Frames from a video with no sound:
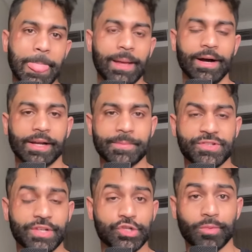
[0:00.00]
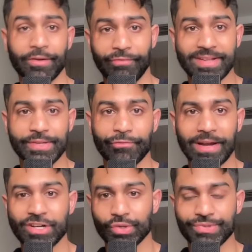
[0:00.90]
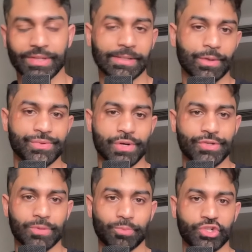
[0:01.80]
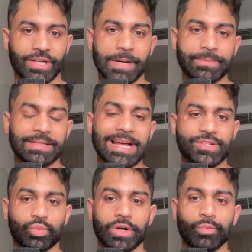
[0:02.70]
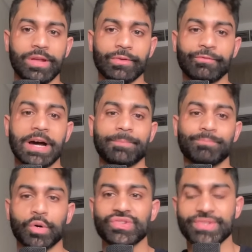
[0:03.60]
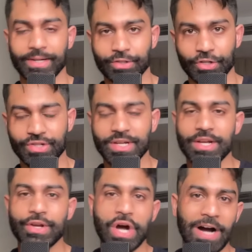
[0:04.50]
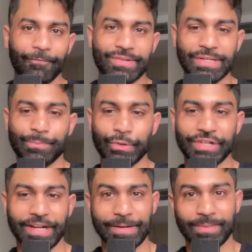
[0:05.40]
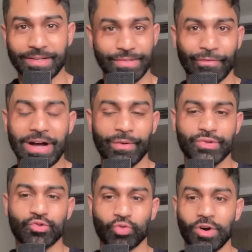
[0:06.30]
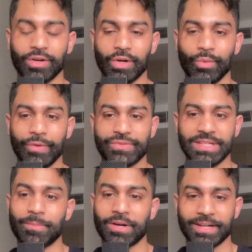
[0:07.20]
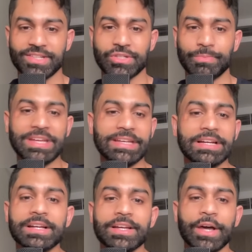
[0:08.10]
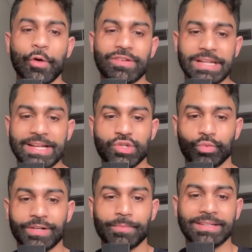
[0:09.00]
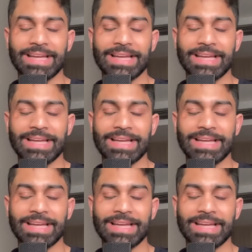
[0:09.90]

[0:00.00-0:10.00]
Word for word: Uh, consumer defensive, financial cyclicals also pushing up. In the last one week, we've got most sectors obviously pushing up because of how strong we've seen the markets to be. And over the last one month,